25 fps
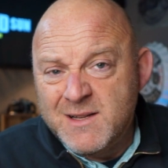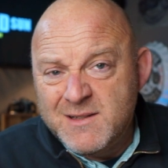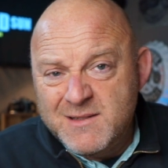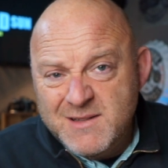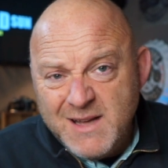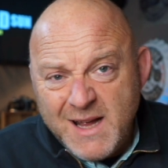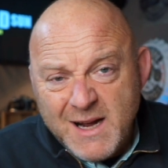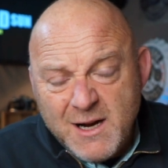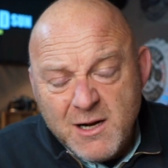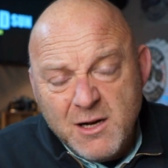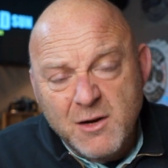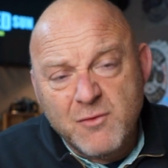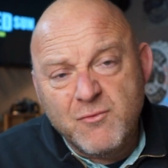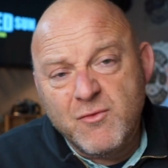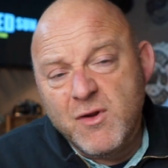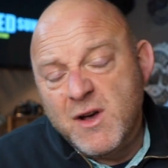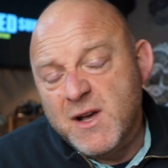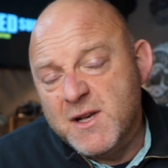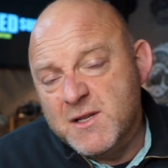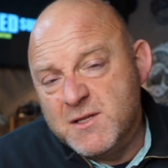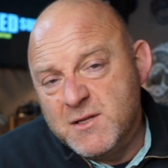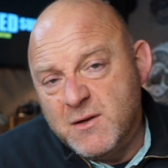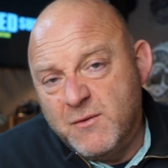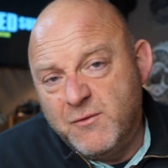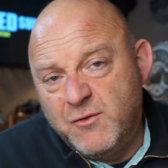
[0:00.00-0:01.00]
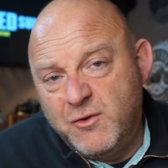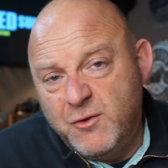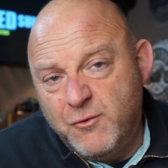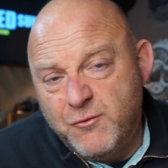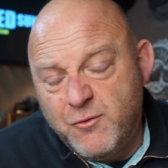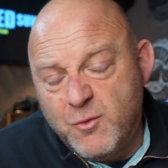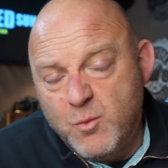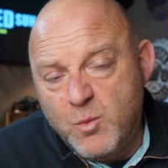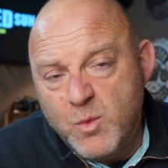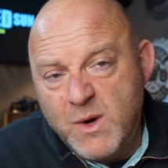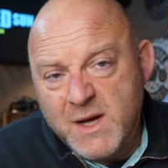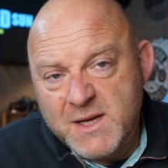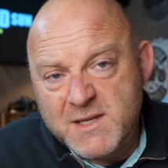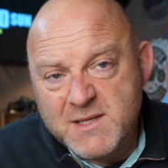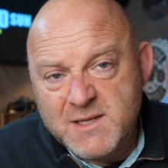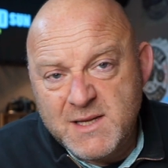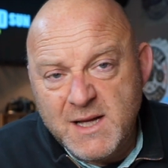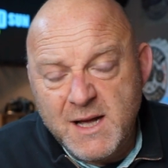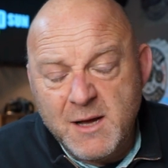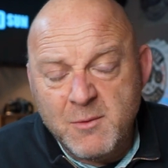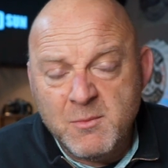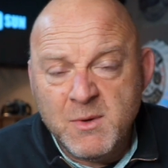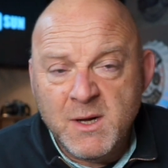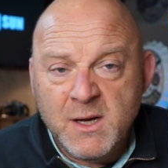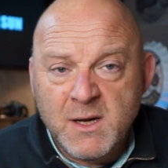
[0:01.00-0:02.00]
Declan Rice, obviously from West
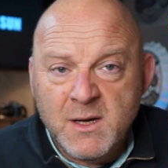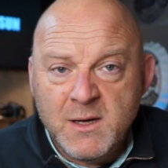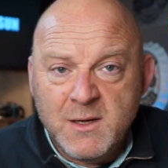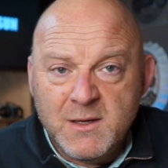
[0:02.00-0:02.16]
Ham.